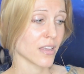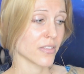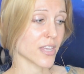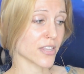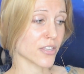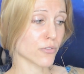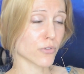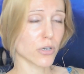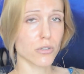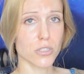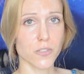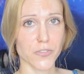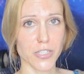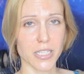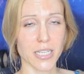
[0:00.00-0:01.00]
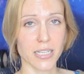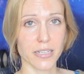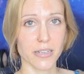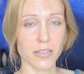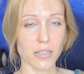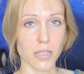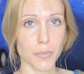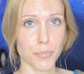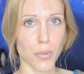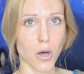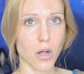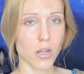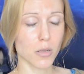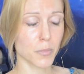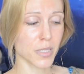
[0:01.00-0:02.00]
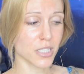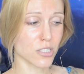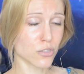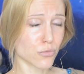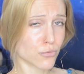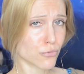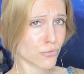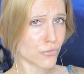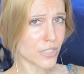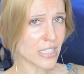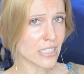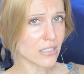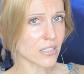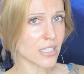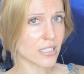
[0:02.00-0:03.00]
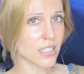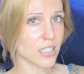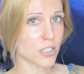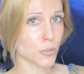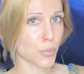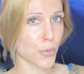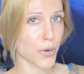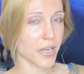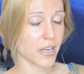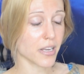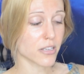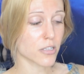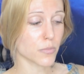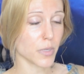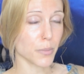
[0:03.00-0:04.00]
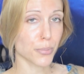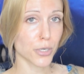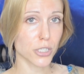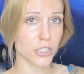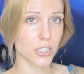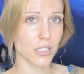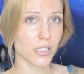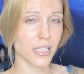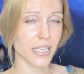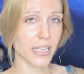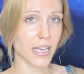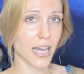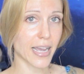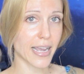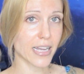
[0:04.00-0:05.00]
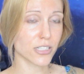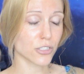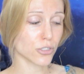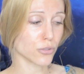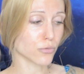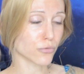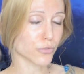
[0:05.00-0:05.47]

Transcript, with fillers: that the Rose Vegan Lip Balm is really disappointing to me personally. I had to